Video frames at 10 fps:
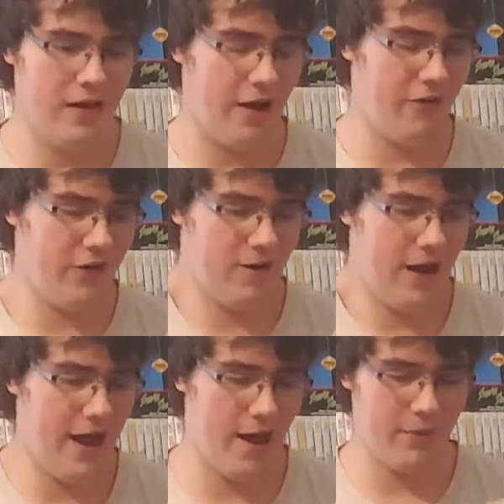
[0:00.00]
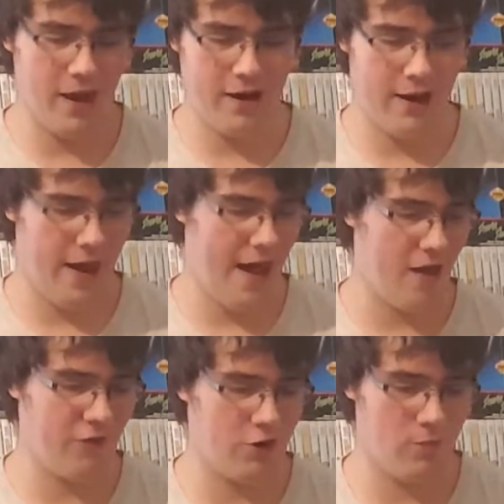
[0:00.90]
I figured, hey, I'm getting it
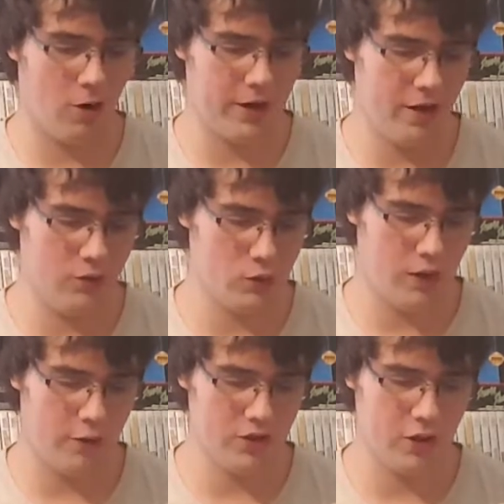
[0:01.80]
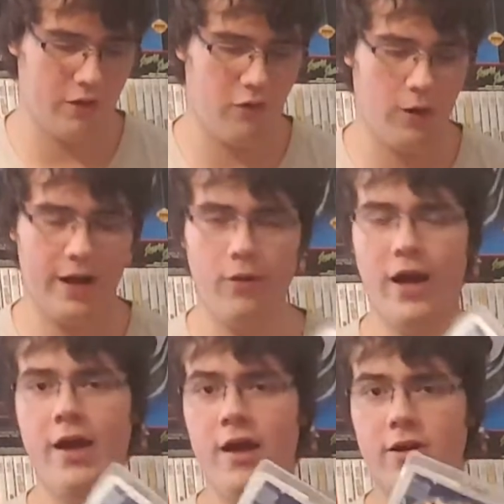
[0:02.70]
half under market was when I was looking for
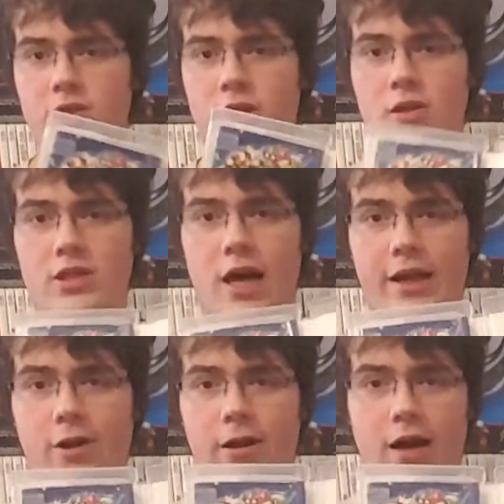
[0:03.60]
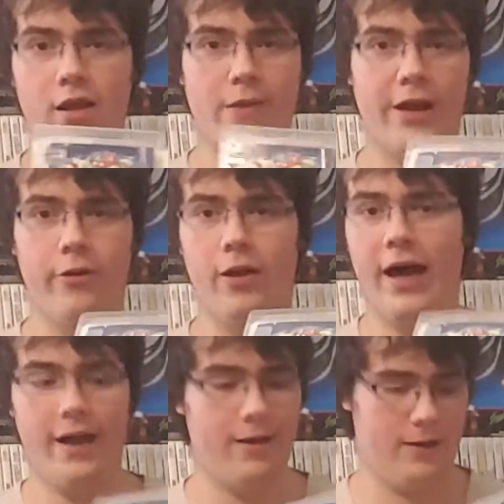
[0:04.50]
anyway. There's a little dog earring on the manual.
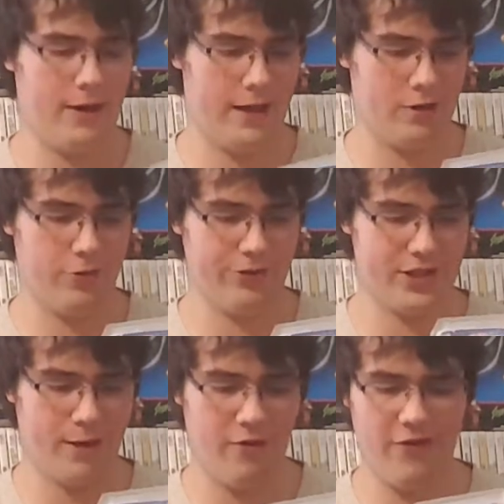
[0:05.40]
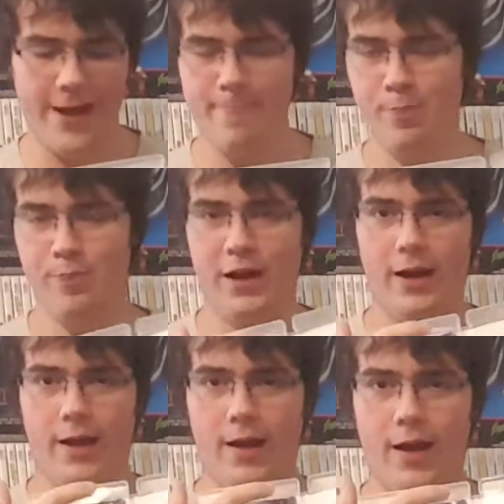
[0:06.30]
I got through some of it,
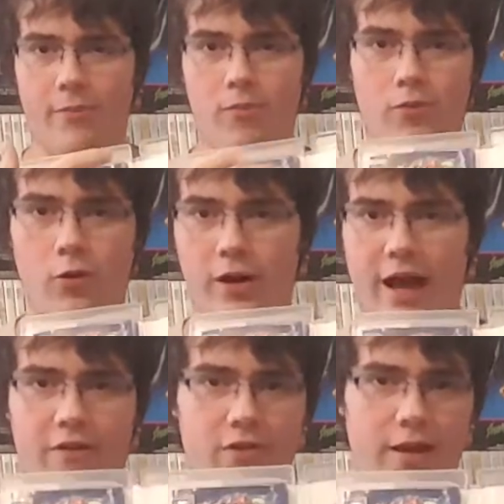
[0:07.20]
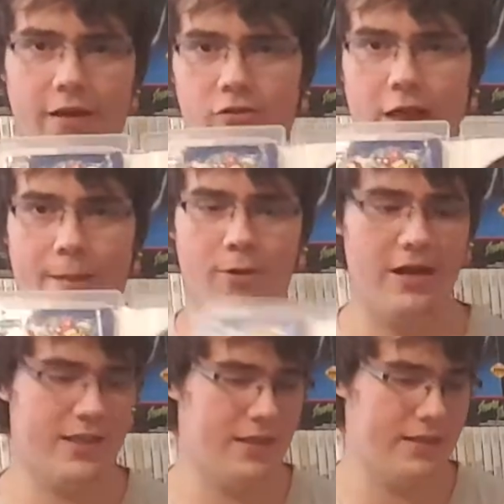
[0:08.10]
but I'm going to have to like flat
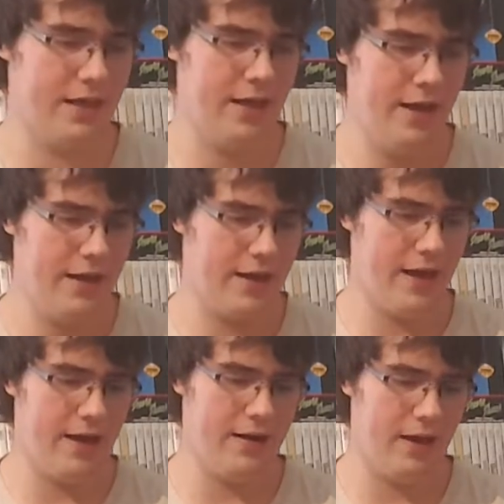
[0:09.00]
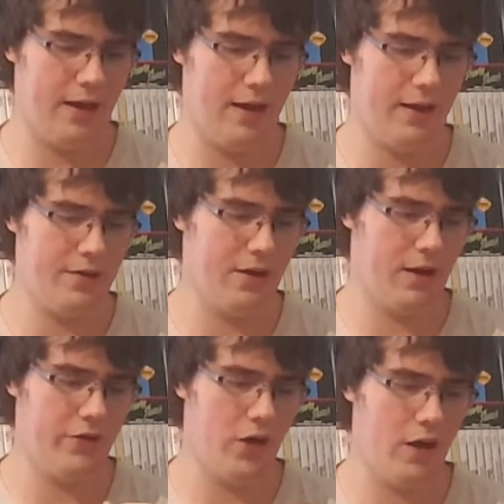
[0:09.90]
press it to get it
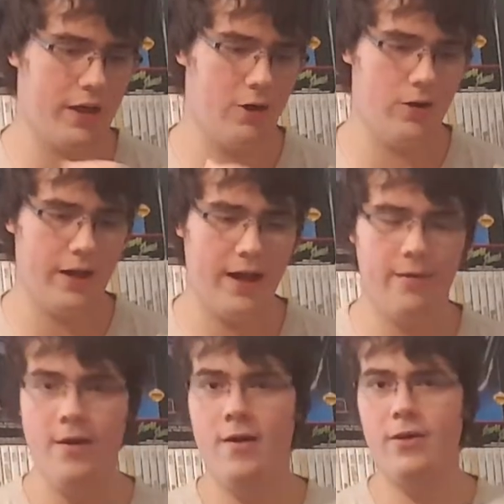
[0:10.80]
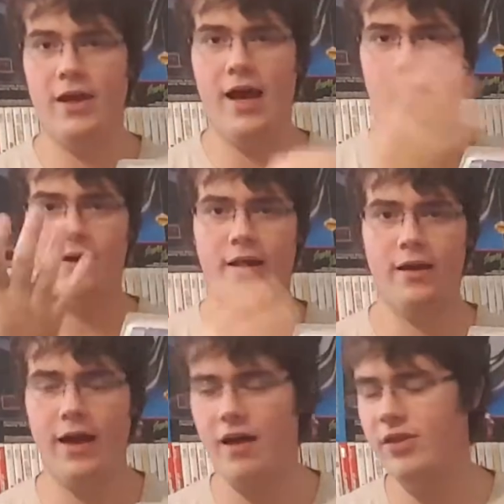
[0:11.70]
non-dog eared again. But yeah,
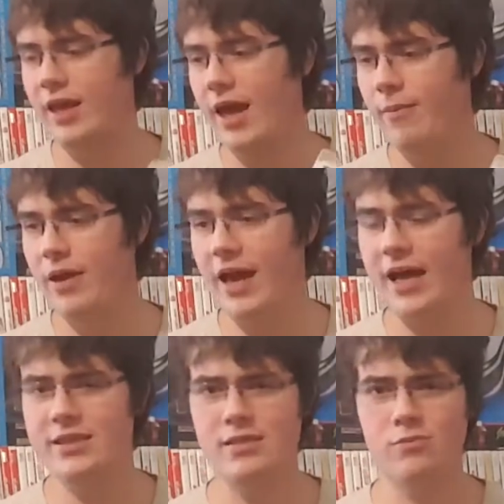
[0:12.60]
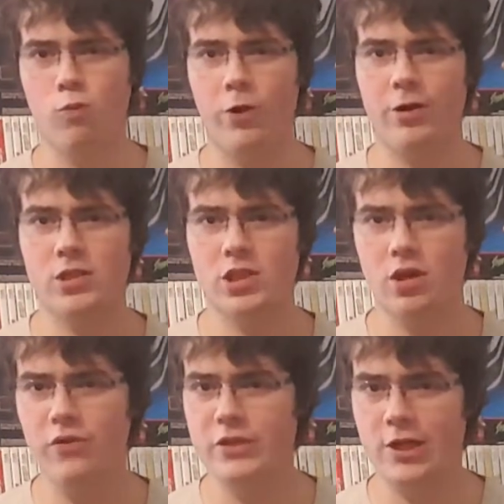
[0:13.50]
I had the game. It has some weird
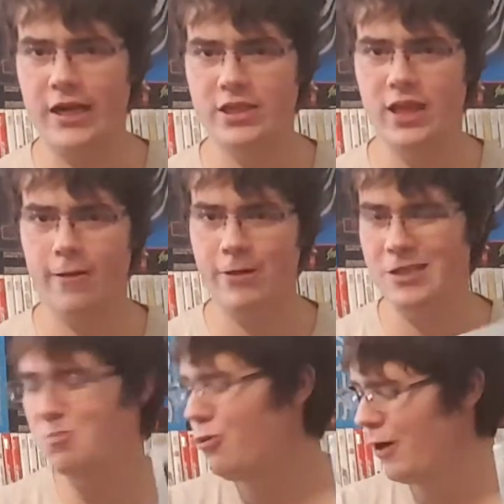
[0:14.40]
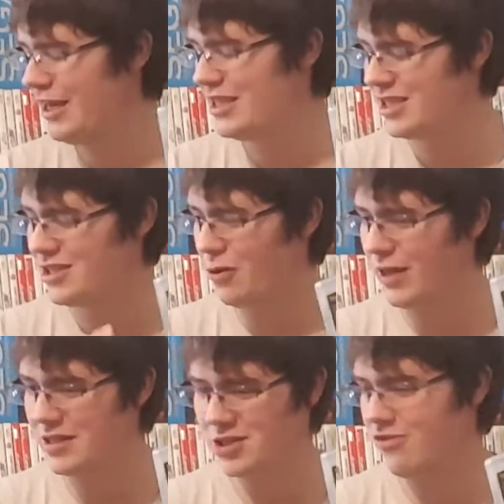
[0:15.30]
surface scratches on it because Blu-ray discs don't
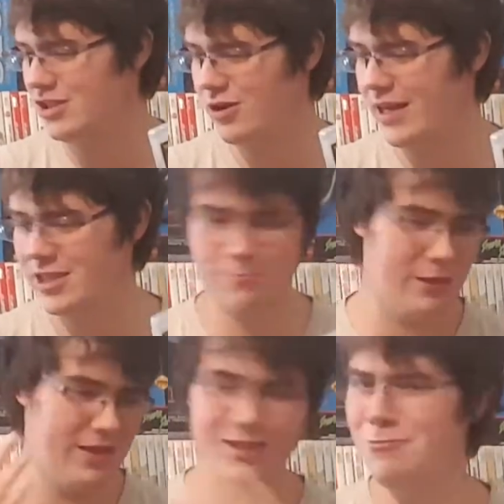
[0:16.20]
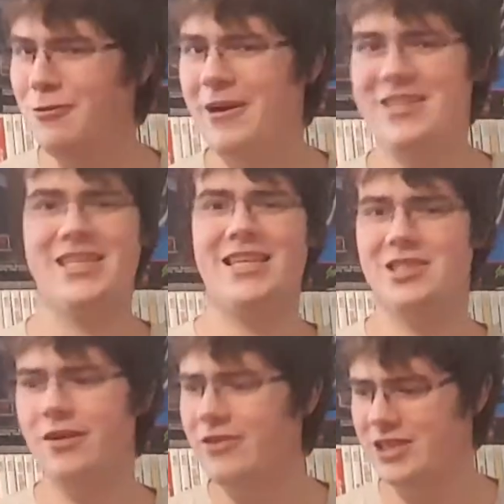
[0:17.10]
get surface scratches, but this Blu-ray disc has
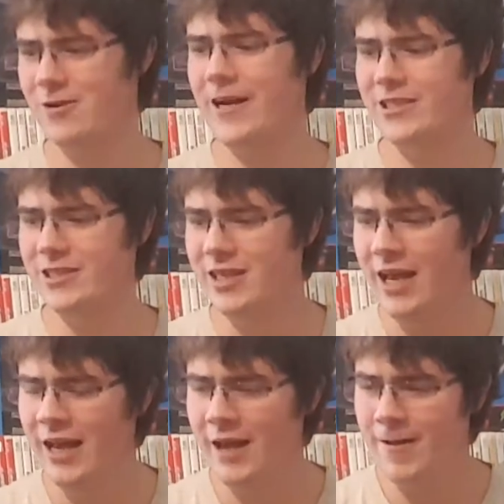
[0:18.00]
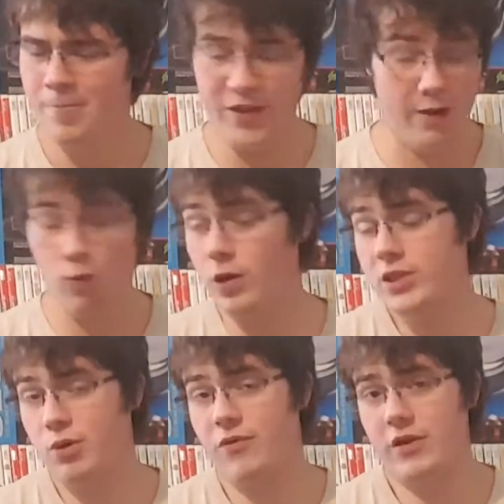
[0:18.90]
surface scratches. It
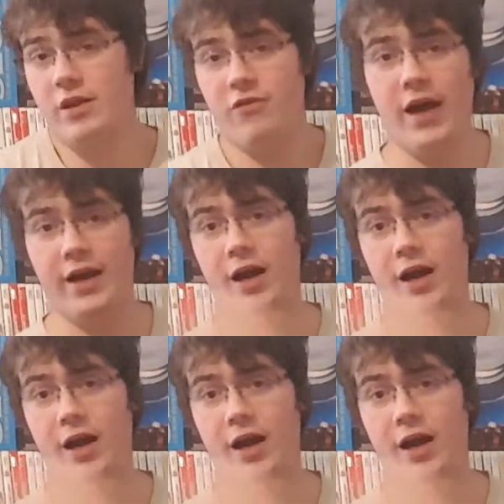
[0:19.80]
works perfectly fine.